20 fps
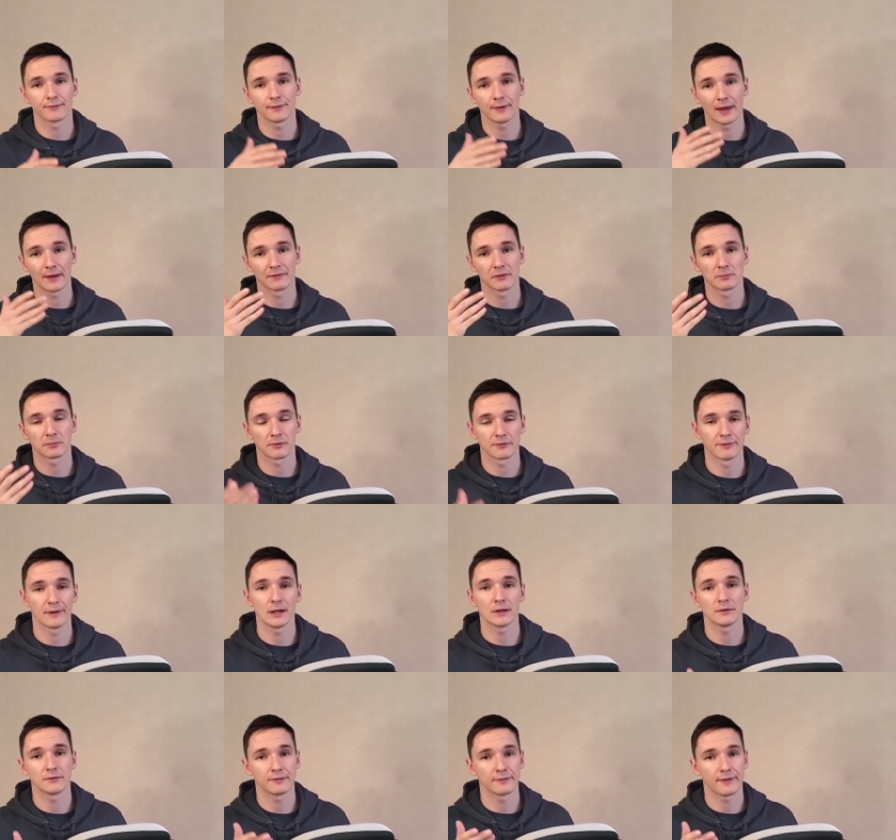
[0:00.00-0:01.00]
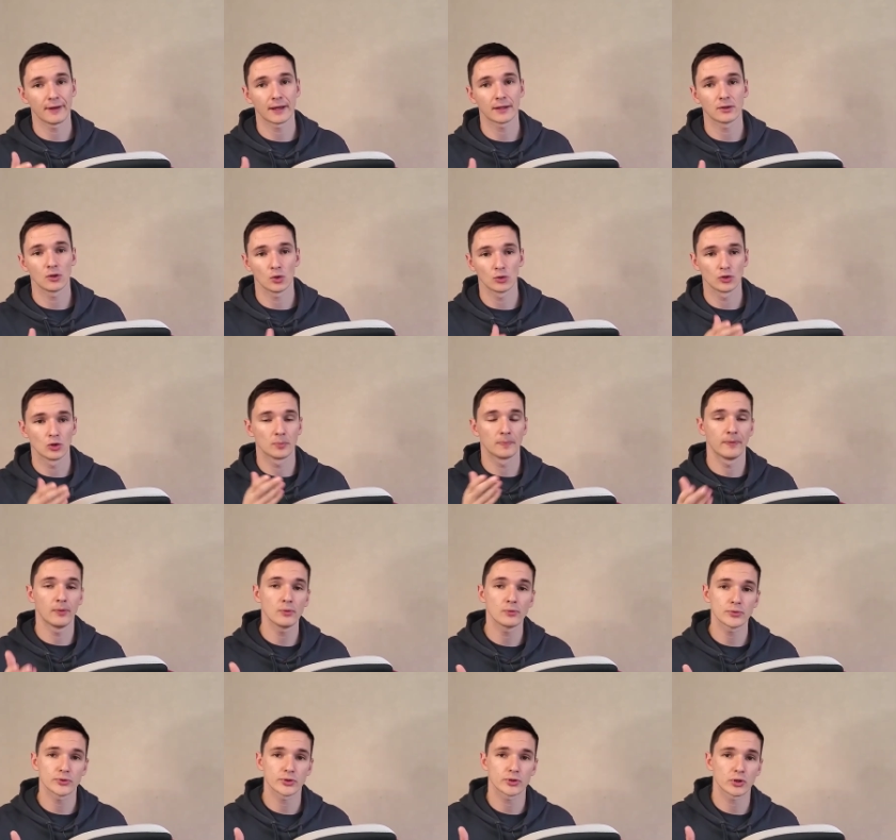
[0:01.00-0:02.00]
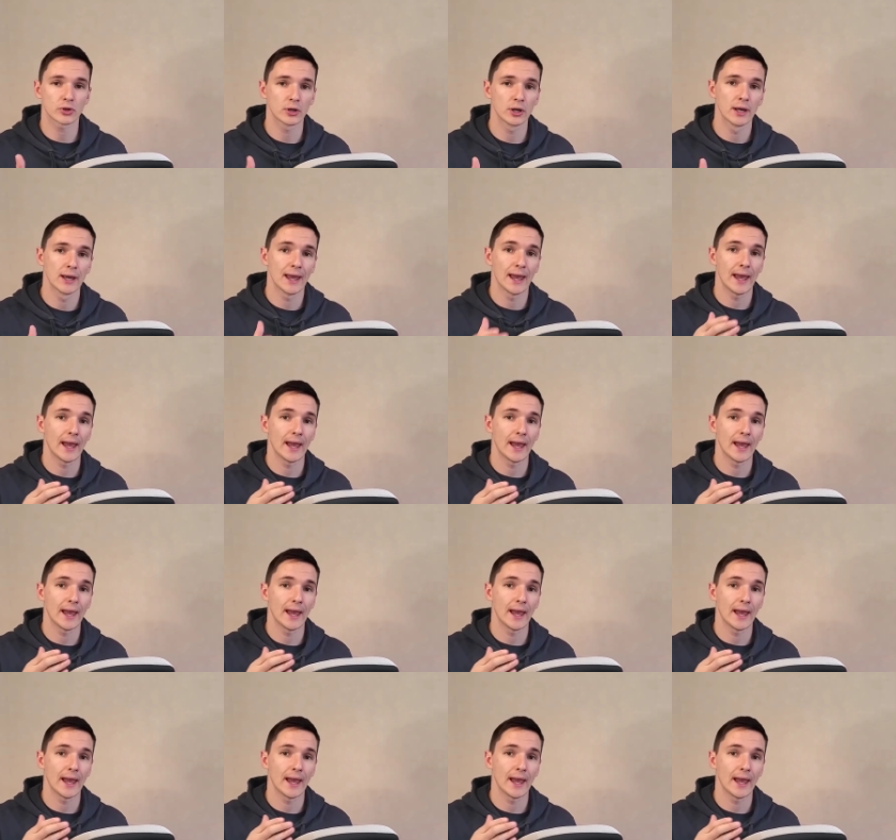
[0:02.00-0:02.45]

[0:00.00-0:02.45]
have a profound effect on your posture